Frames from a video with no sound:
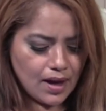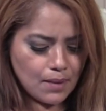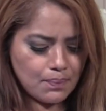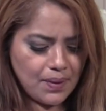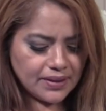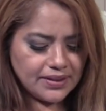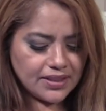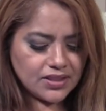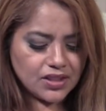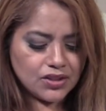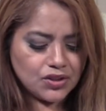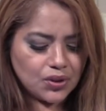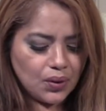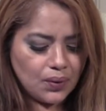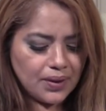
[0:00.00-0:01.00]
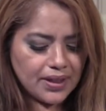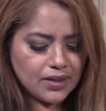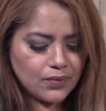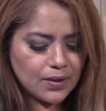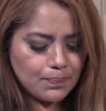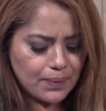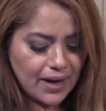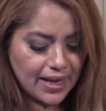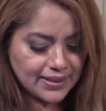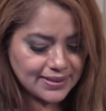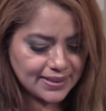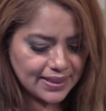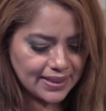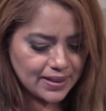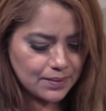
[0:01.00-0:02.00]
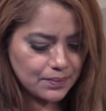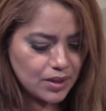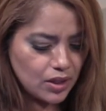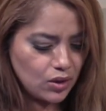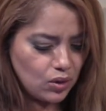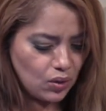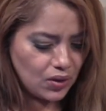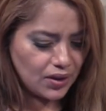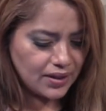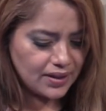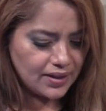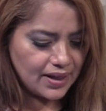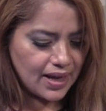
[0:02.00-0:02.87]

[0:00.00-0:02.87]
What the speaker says: But the centurion replied to him, Lord,